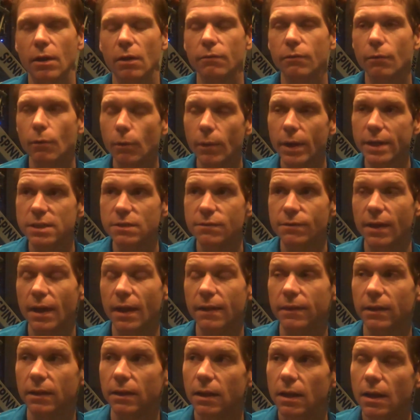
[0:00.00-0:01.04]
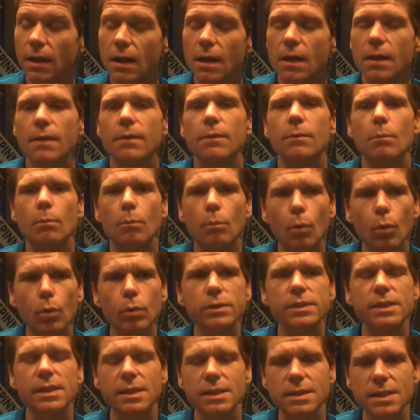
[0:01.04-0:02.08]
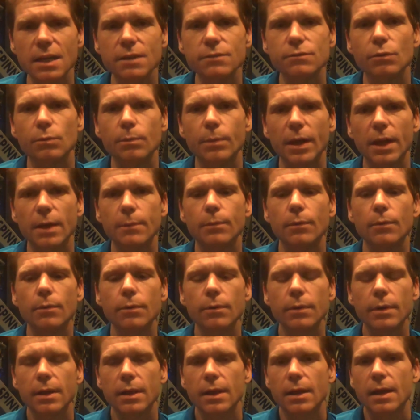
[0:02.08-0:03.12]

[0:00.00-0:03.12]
And I've always found that more successful people